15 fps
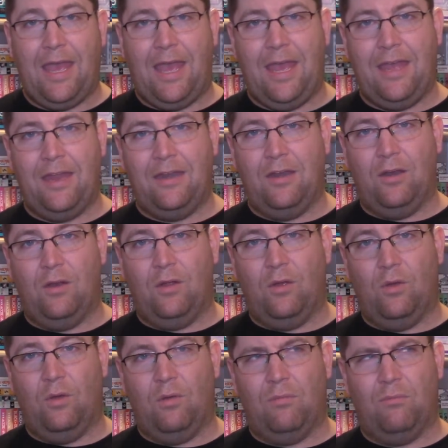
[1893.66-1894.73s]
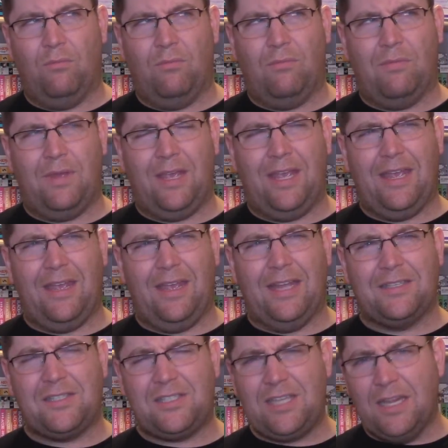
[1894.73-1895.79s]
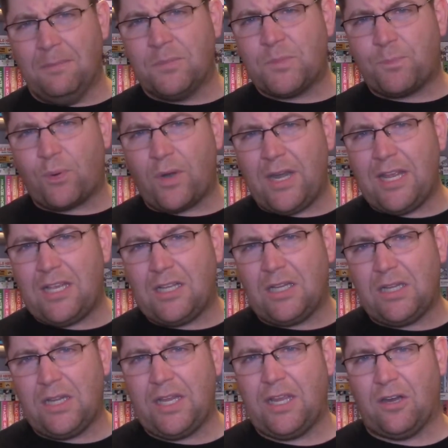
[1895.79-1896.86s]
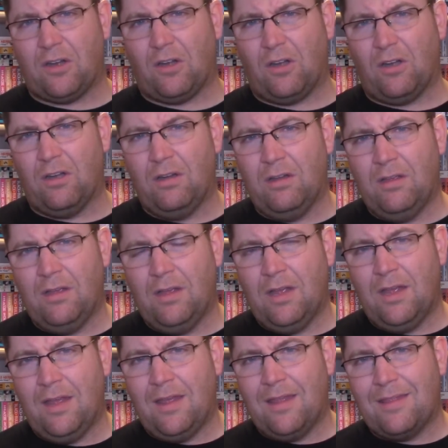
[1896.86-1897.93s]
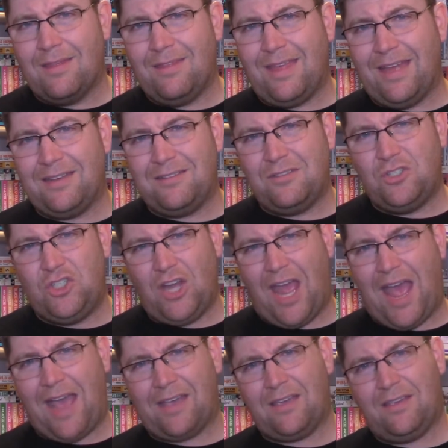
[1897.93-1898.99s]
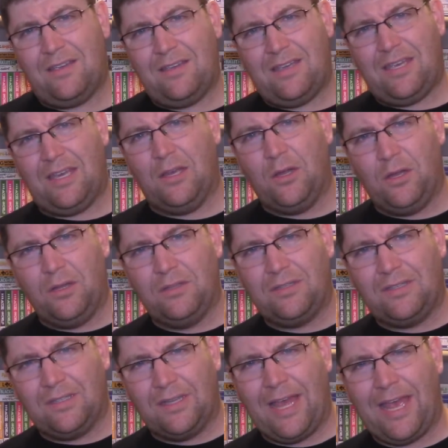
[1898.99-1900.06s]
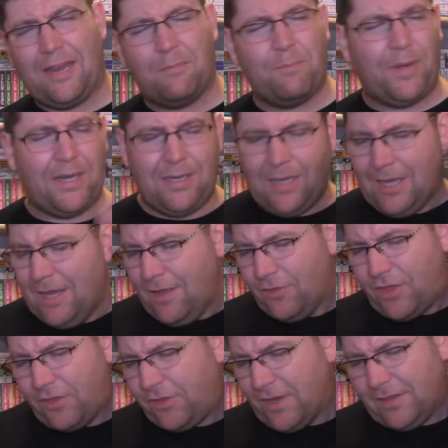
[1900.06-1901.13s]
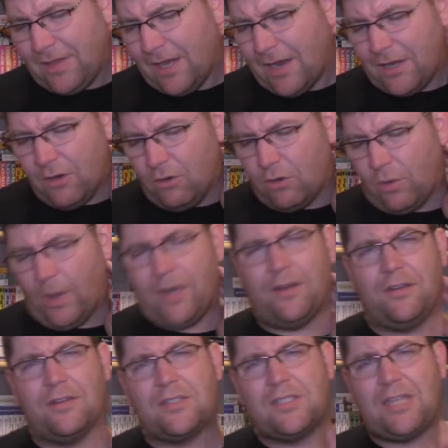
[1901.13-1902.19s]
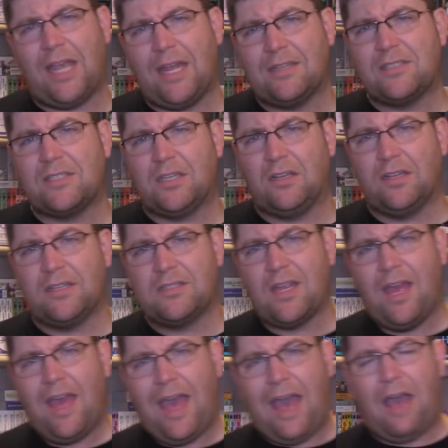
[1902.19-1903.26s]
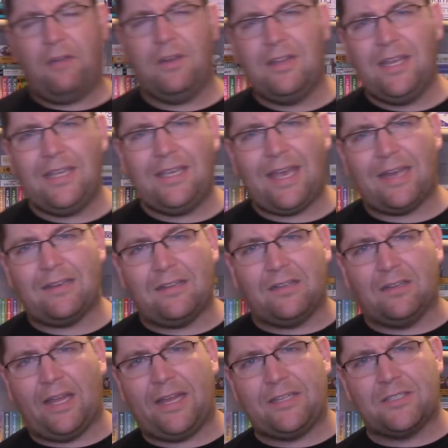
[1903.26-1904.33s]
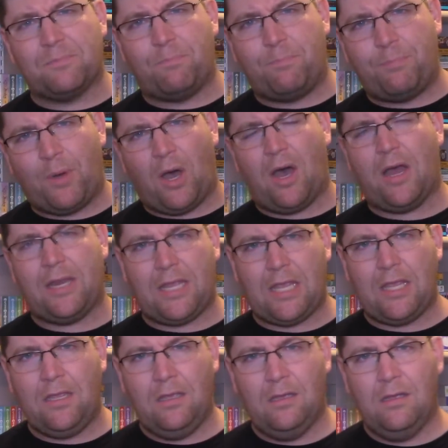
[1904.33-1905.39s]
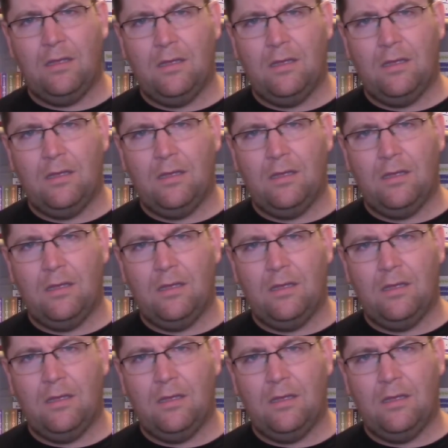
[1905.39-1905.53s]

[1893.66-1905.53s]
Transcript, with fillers: And it seems pretty clear that Jack killed Glenn. But the thing that I don't quite understand still is how did they get Glenn's body